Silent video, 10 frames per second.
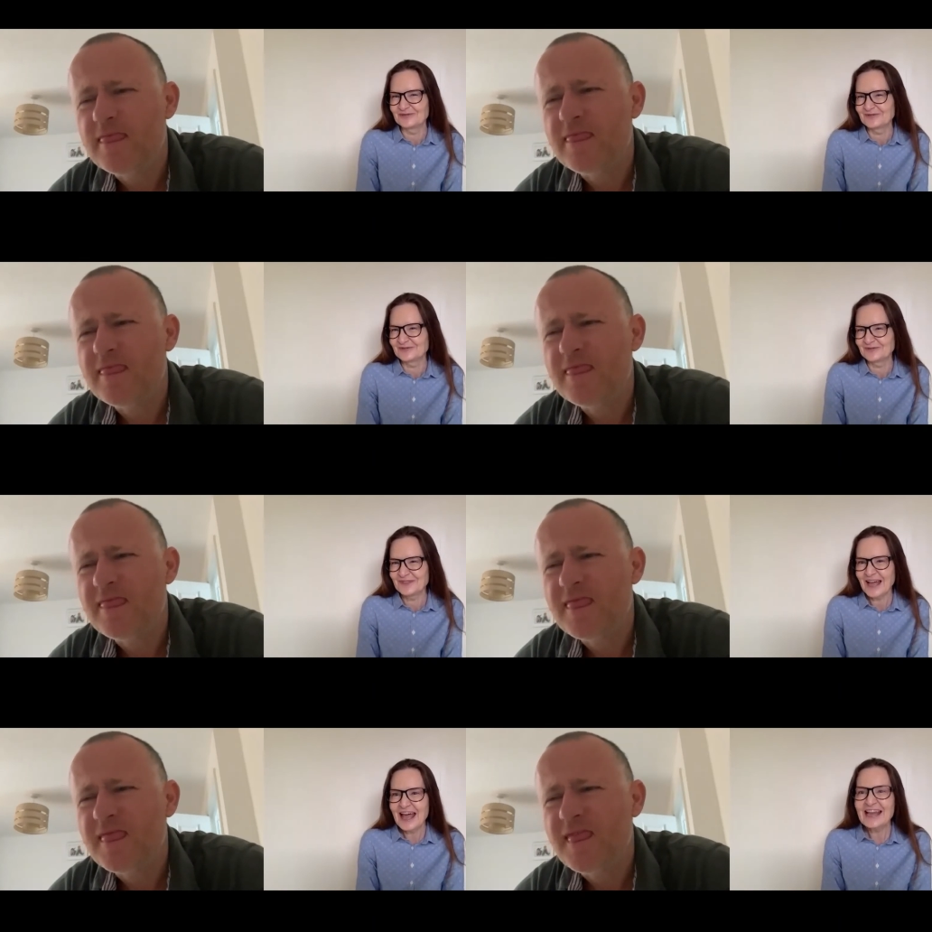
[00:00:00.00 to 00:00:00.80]

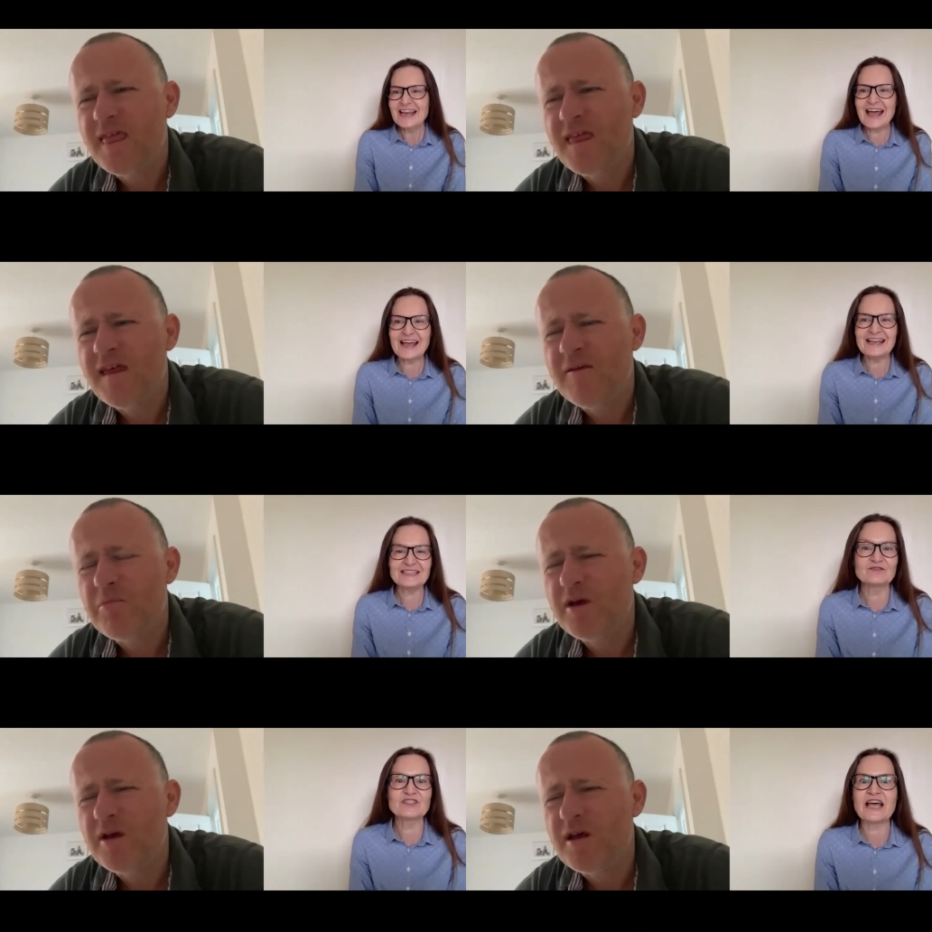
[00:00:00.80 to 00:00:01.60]
Speaker 1: Mm-hmm. layers
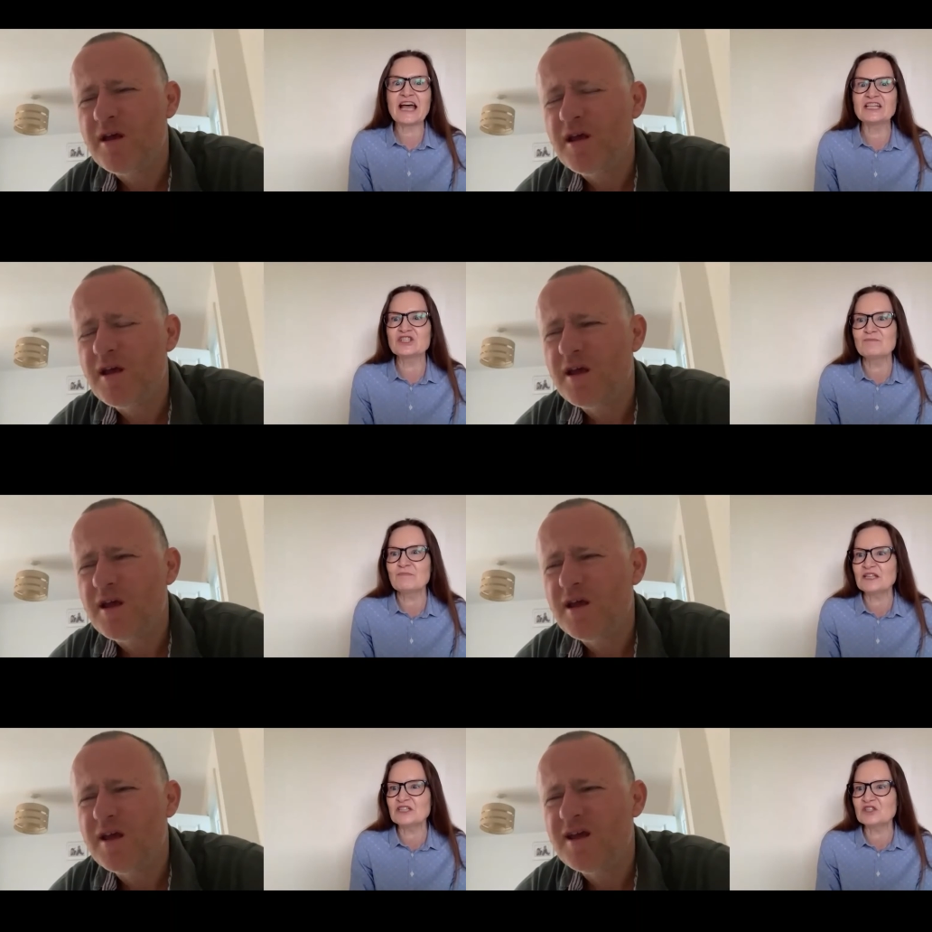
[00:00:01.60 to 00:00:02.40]
of tender
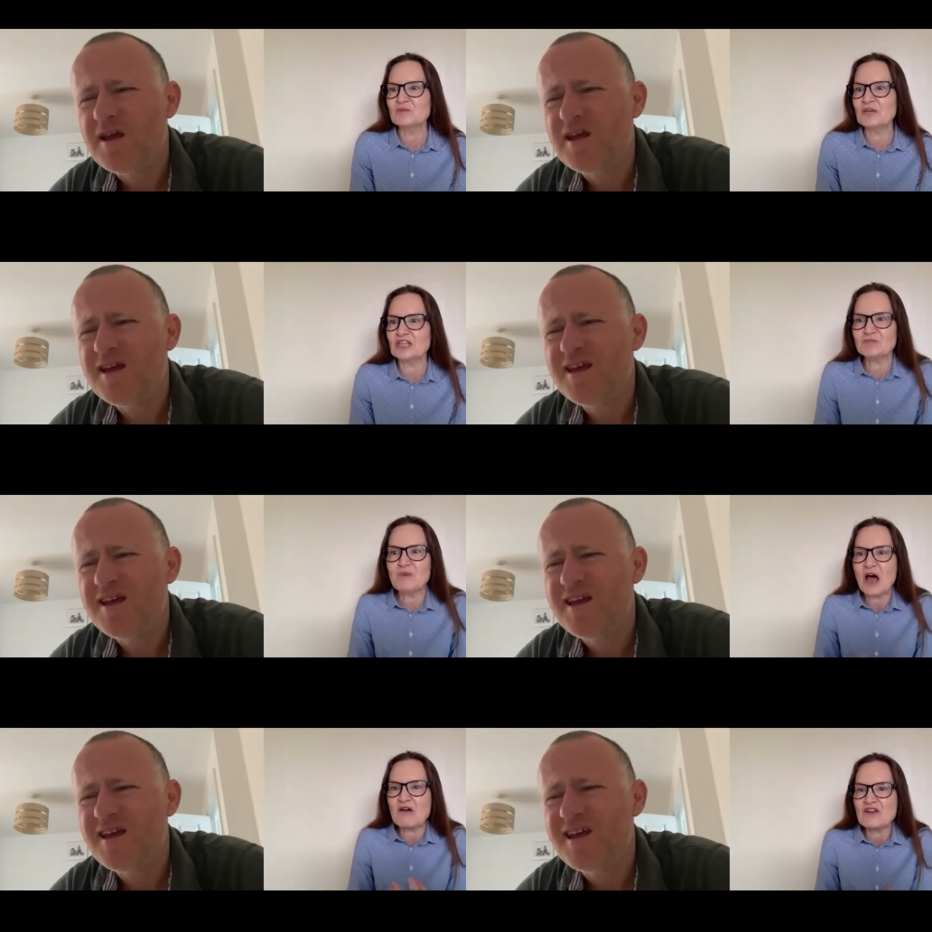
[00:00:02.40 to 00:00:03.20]
mincemeat
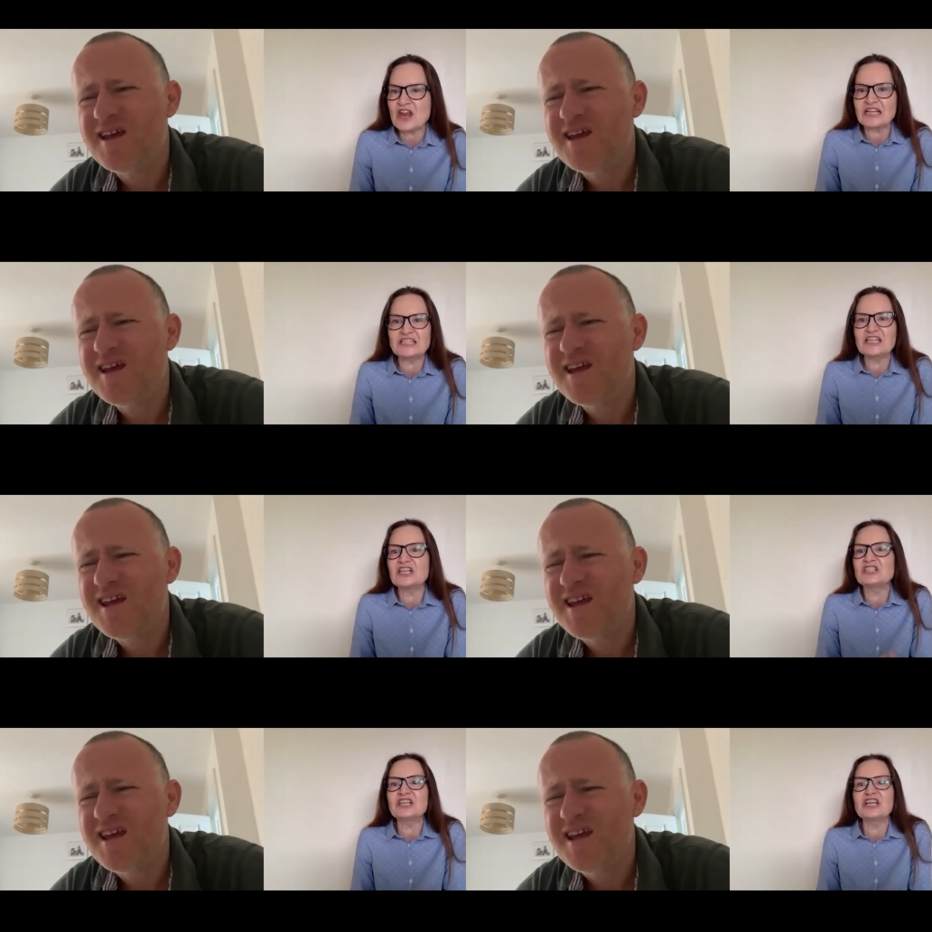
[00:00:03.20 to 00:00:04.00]
marinated in
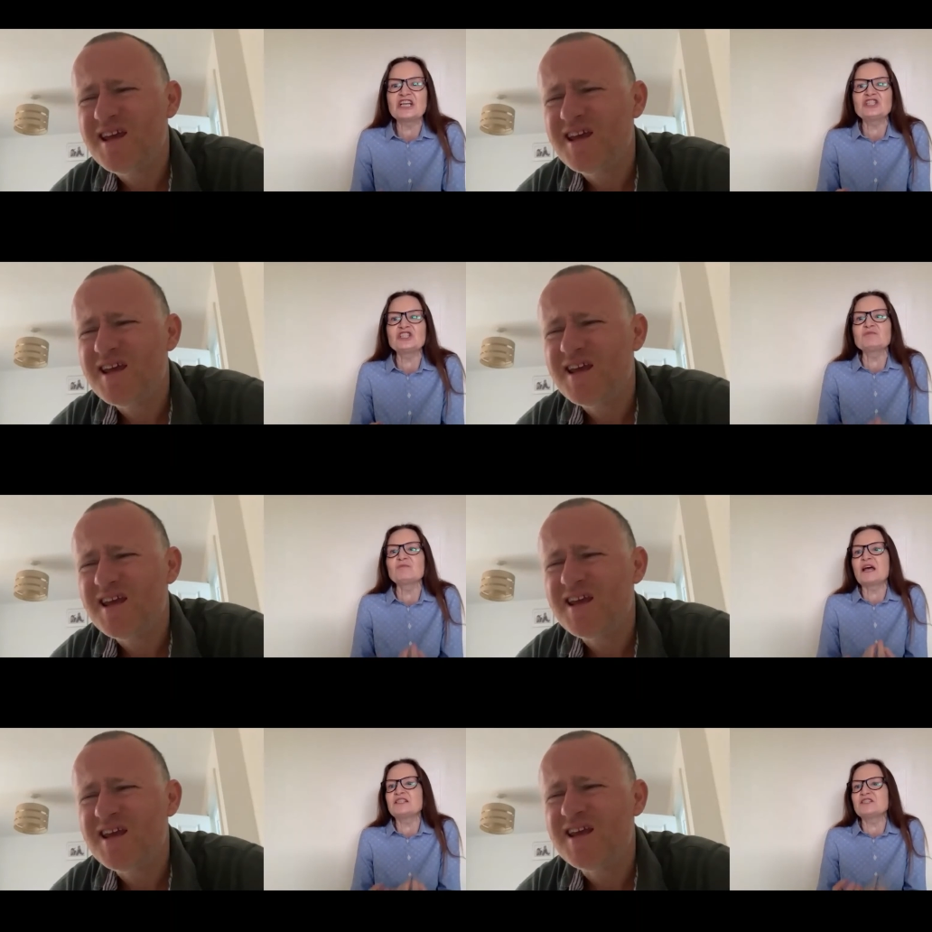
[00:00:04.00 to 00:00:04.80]
a delicious
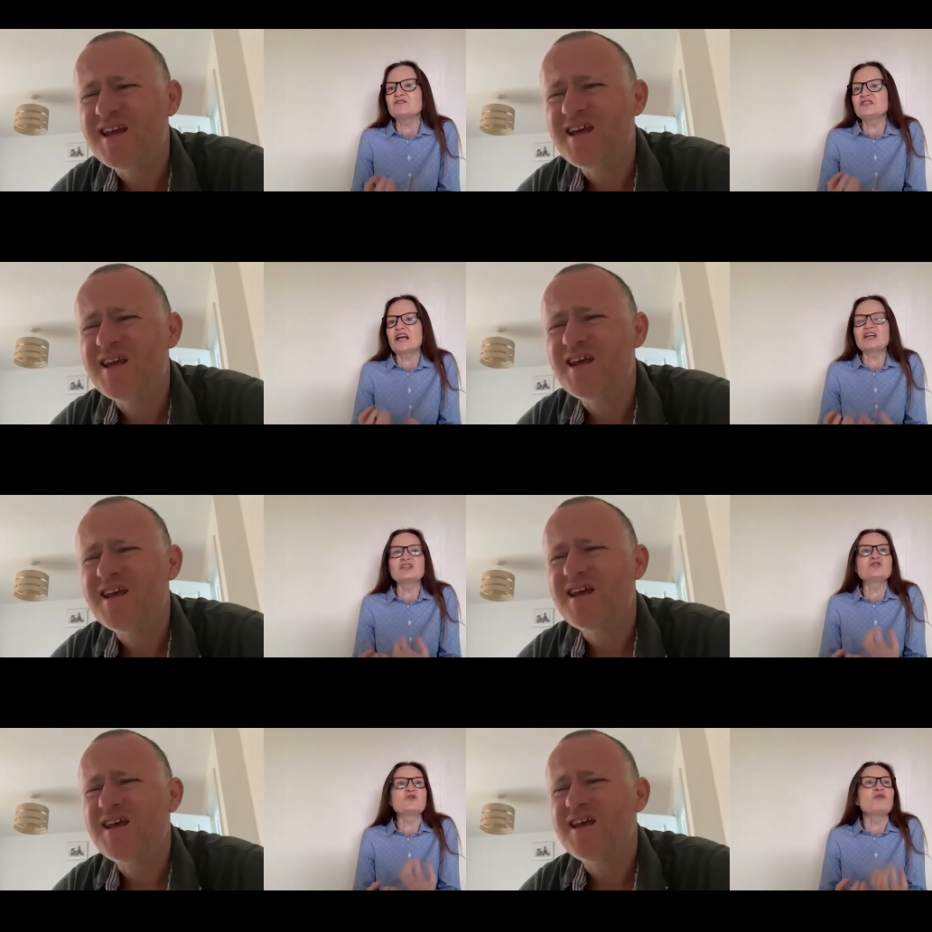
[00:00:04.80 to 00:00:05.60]
blend of
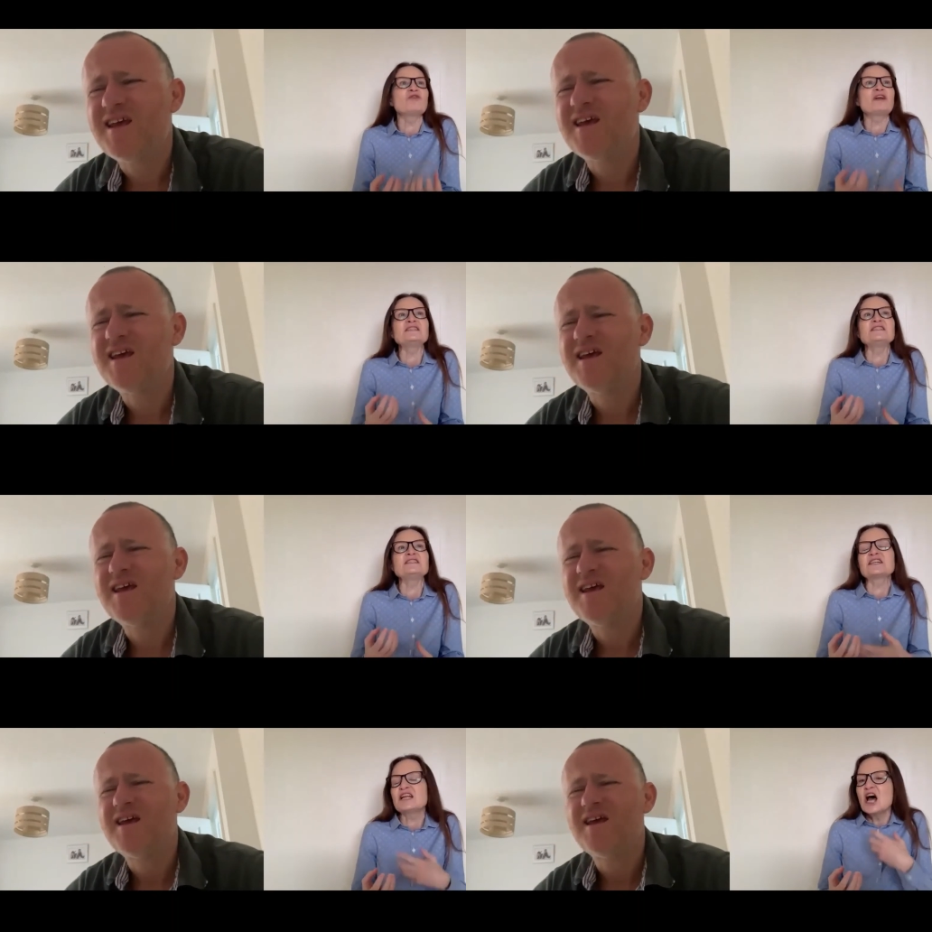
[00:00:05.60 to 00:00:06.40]
delicate, authentic